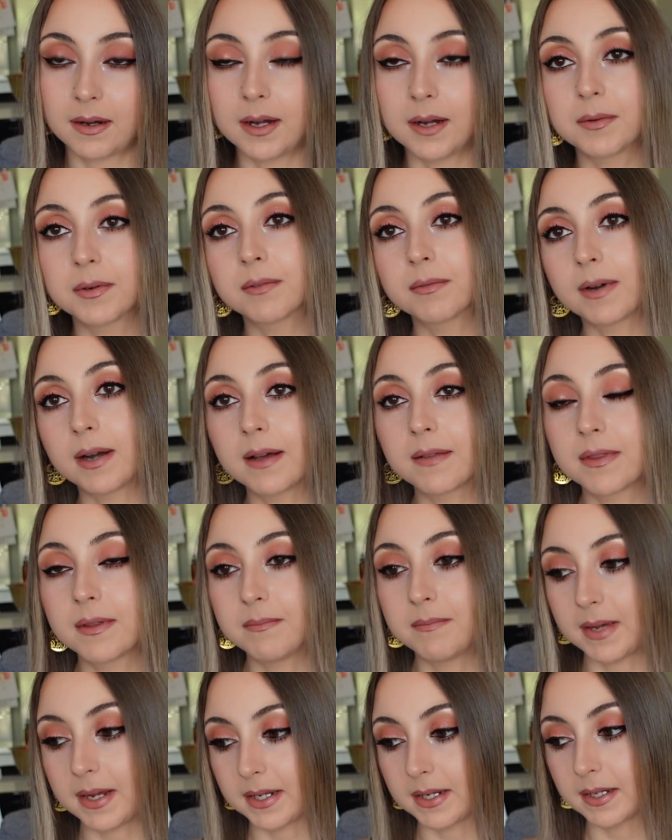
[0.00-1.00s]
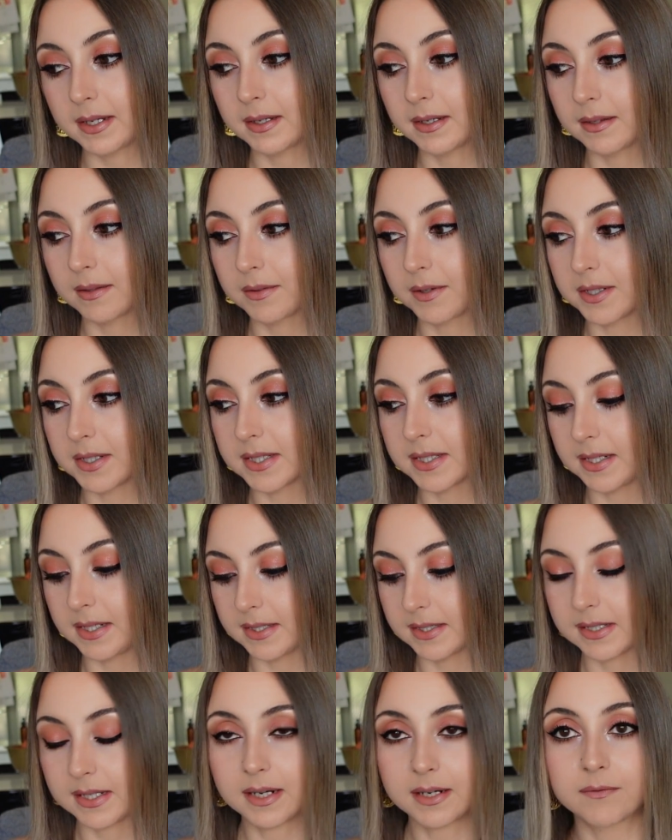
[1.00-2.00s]
I would rather make those
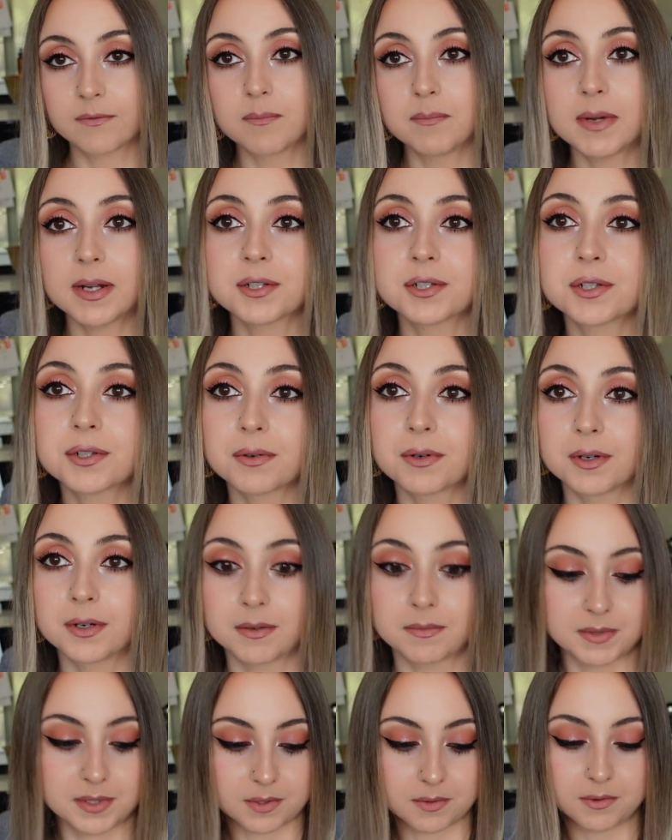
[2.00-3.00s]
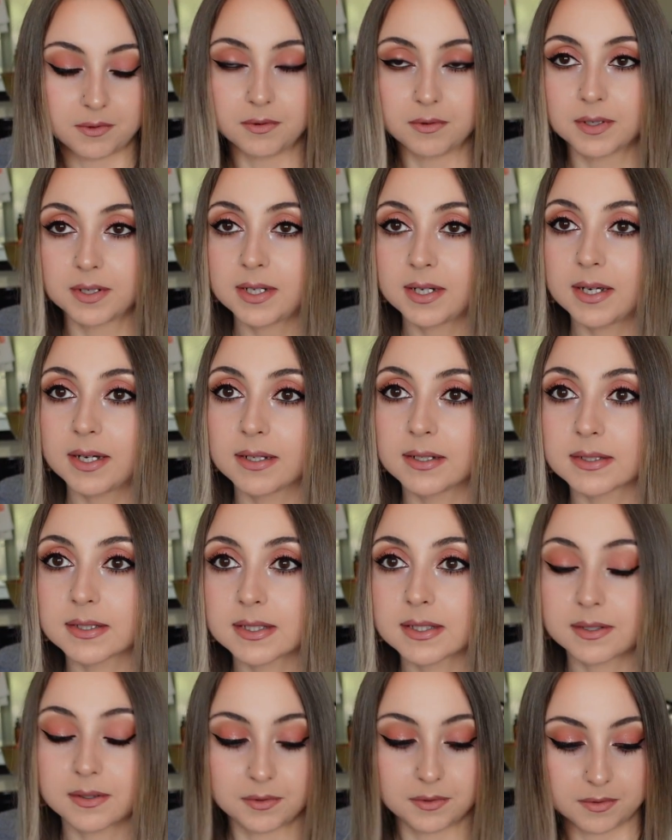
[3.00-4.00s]
things out of mushrooms or
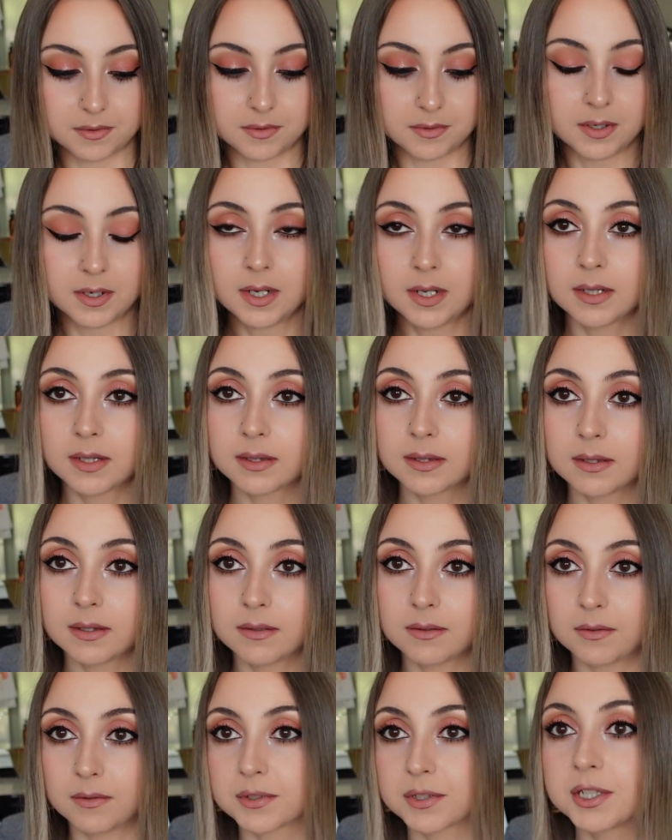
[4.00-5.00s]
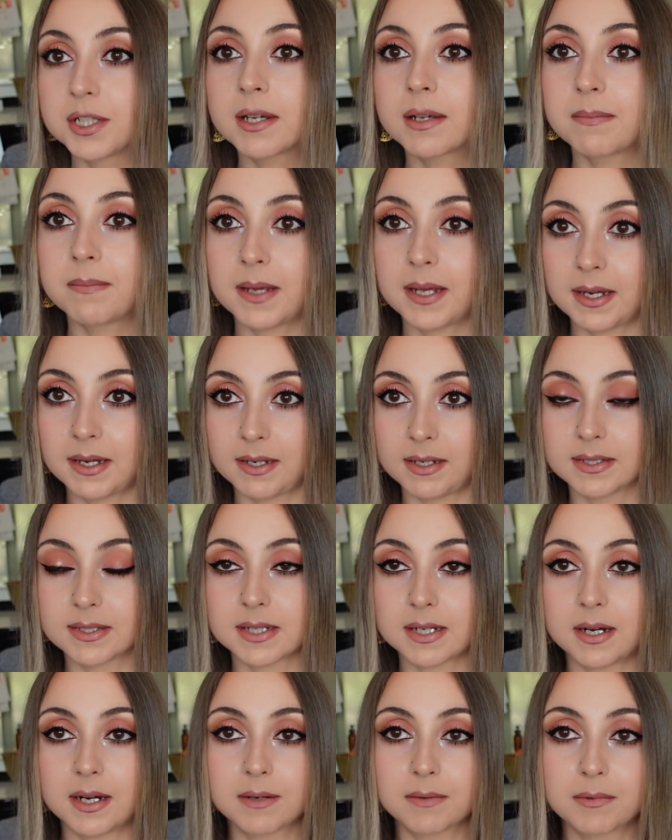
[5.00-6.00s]
nuts or or chickpeas.
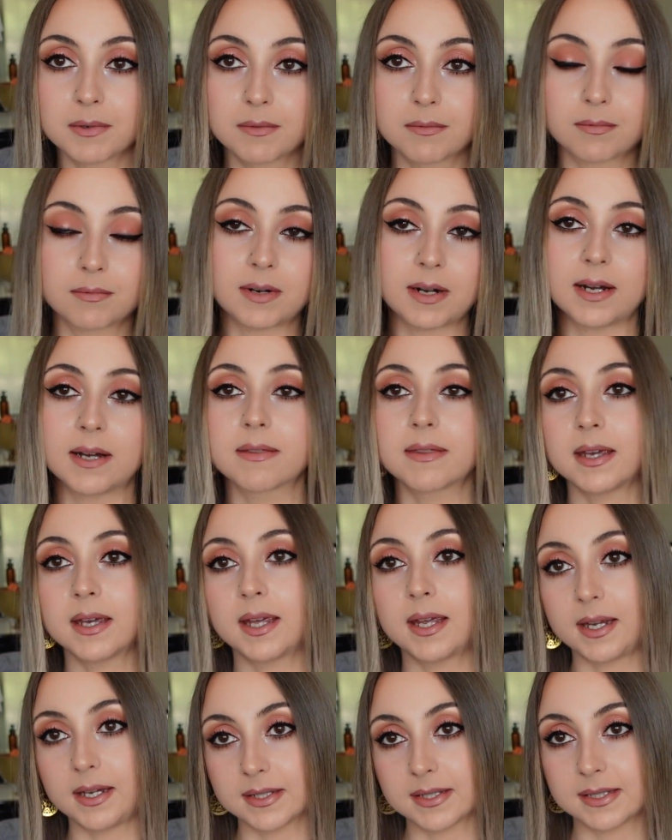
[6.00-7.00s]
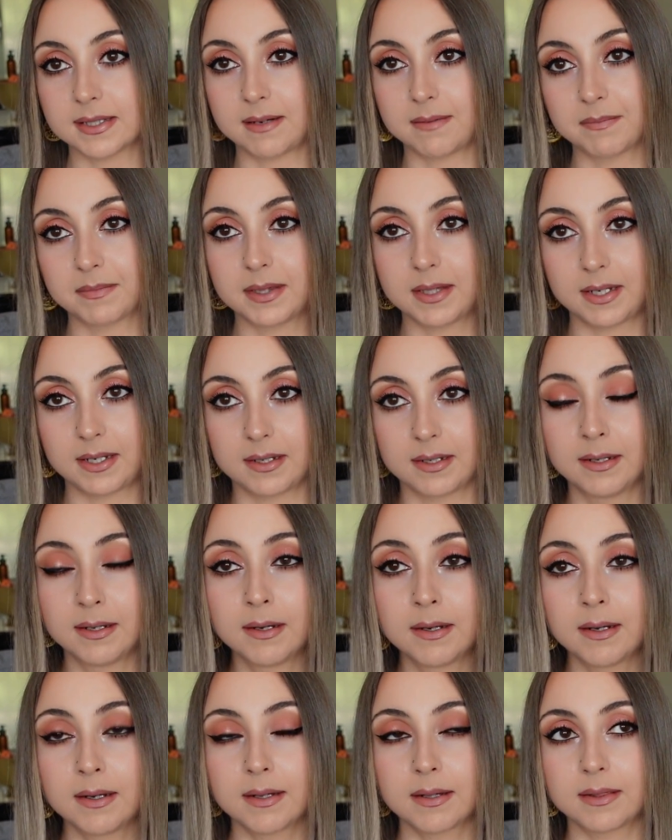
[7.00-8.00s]
I would rather eat something
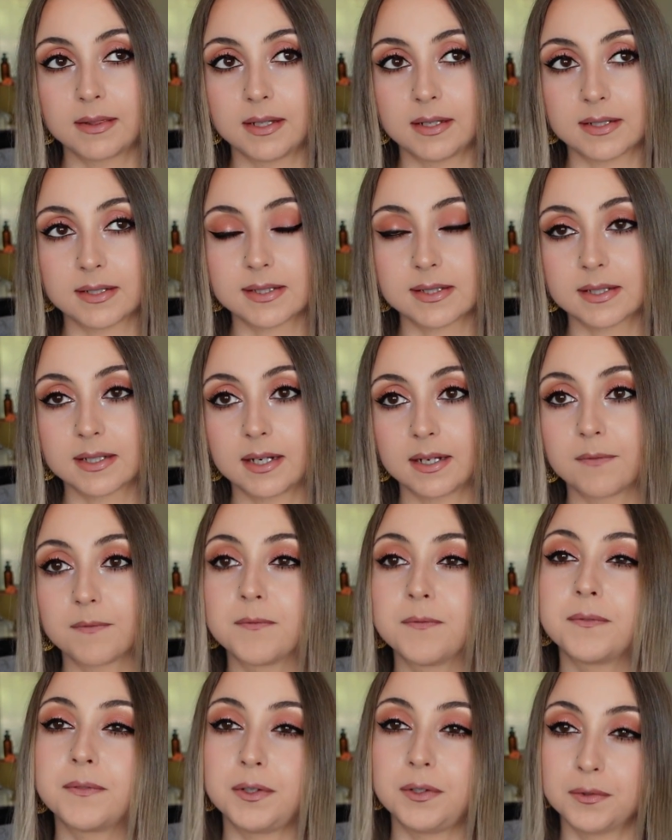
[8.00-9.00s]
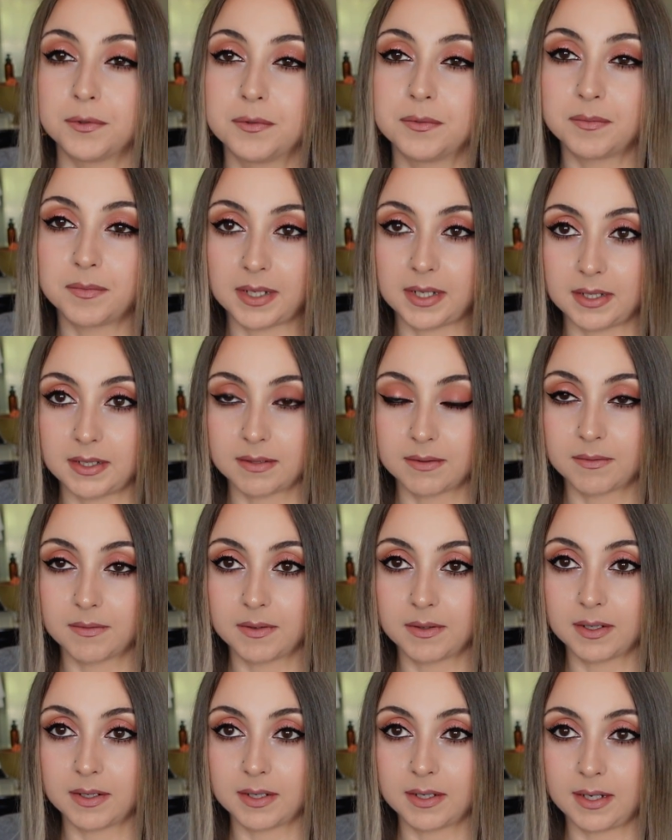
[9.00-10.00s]
that's going to fuel me
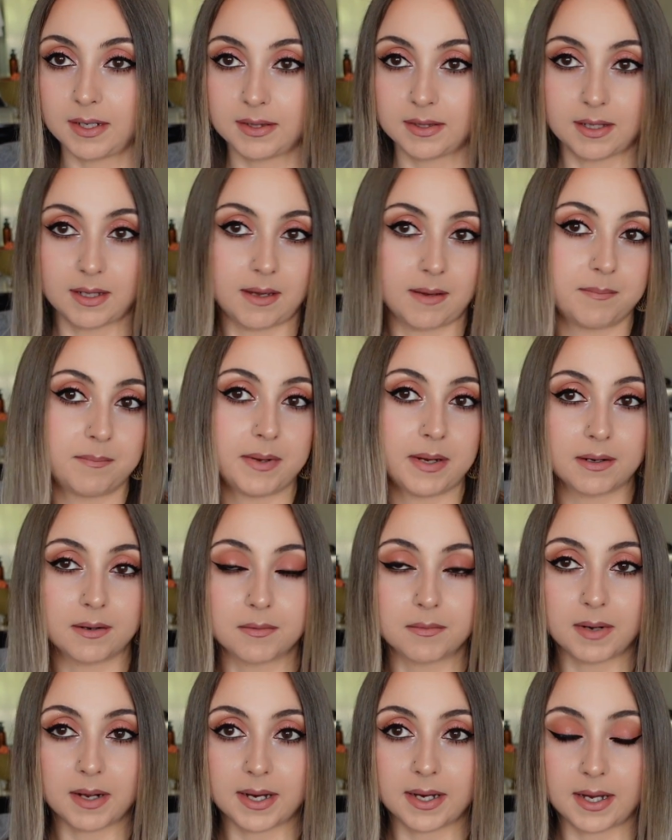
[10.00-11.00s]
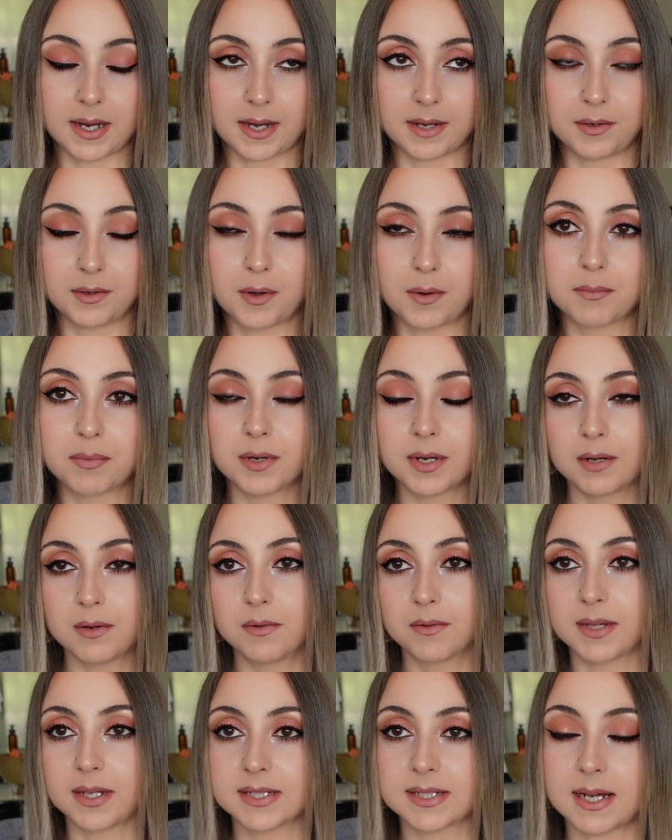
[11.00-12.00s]
in a better way and not putting
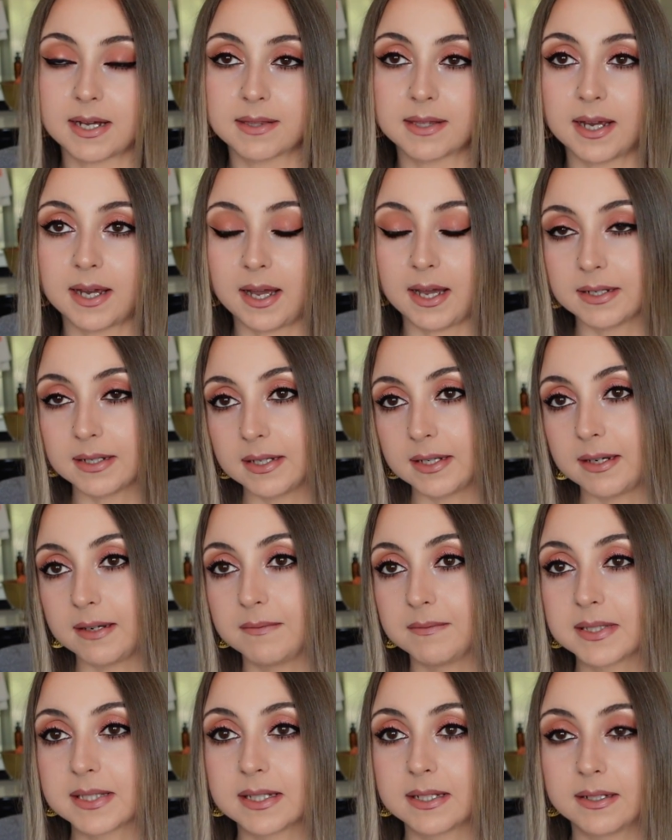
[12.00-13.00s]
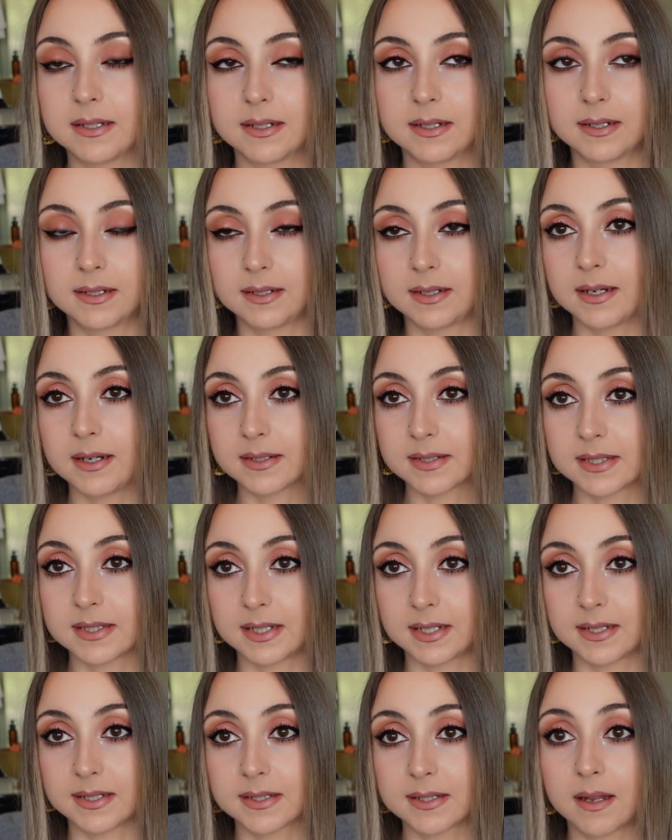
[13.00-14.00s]
all these other additives and
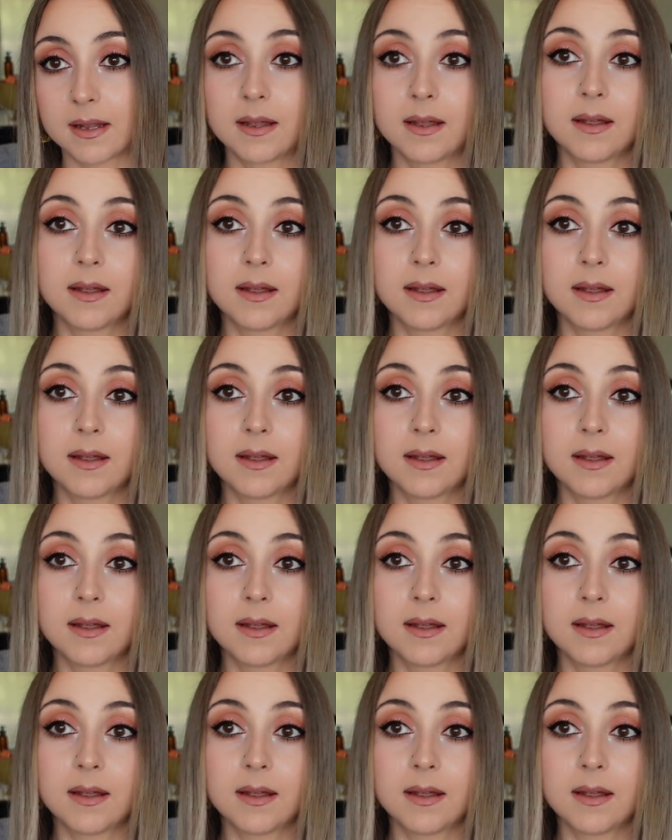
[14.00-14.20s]
nasties.